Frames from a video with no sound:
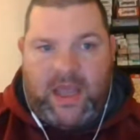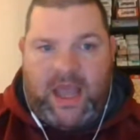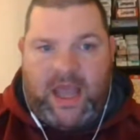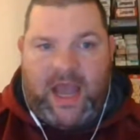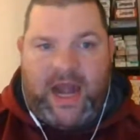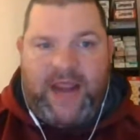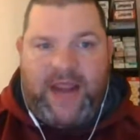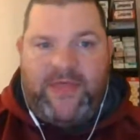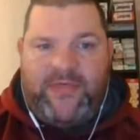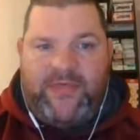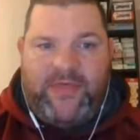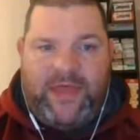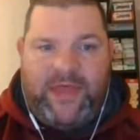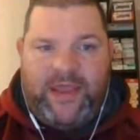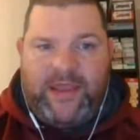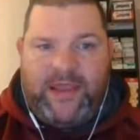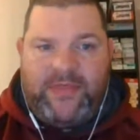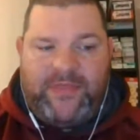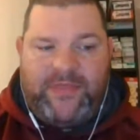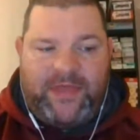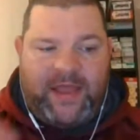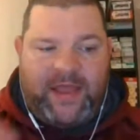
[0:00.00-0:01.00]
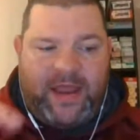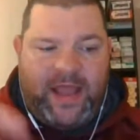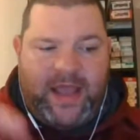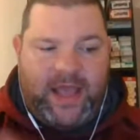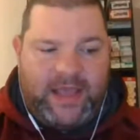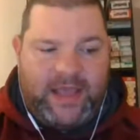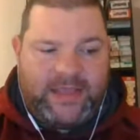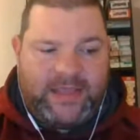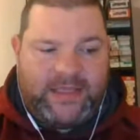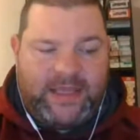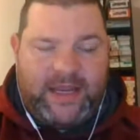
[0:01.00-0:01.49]
Anything
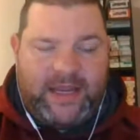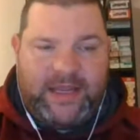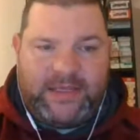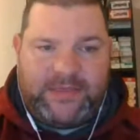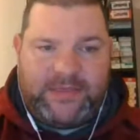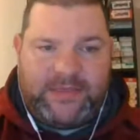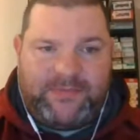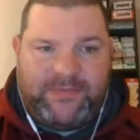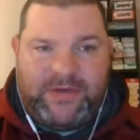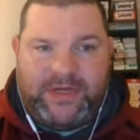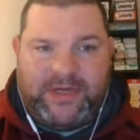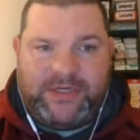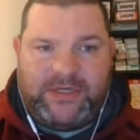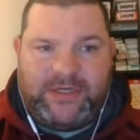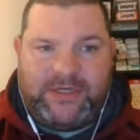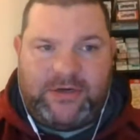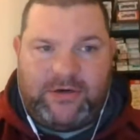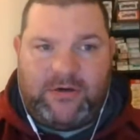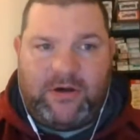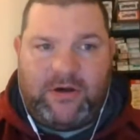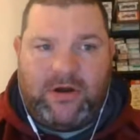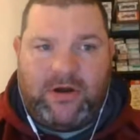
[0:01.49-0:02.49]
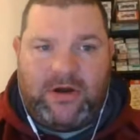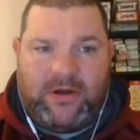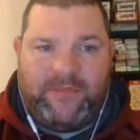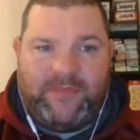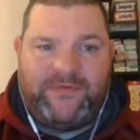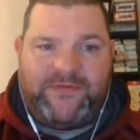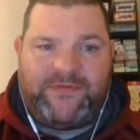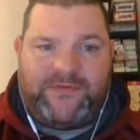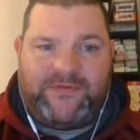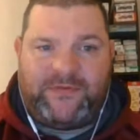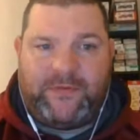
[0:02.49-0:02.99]
that is a picture or
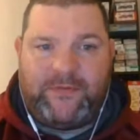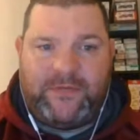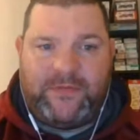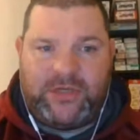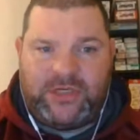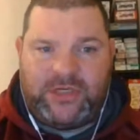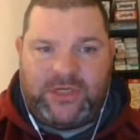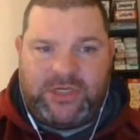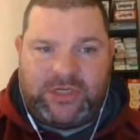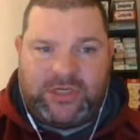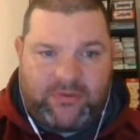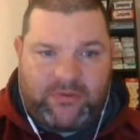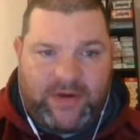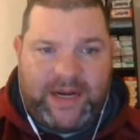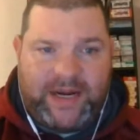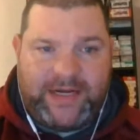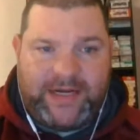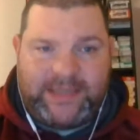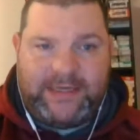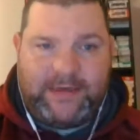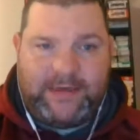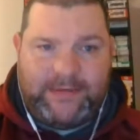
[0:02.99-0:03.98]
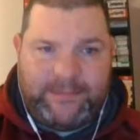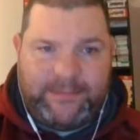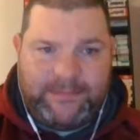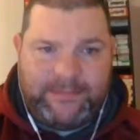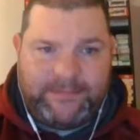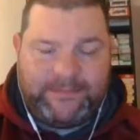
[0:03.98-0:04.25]
comes from Scranton,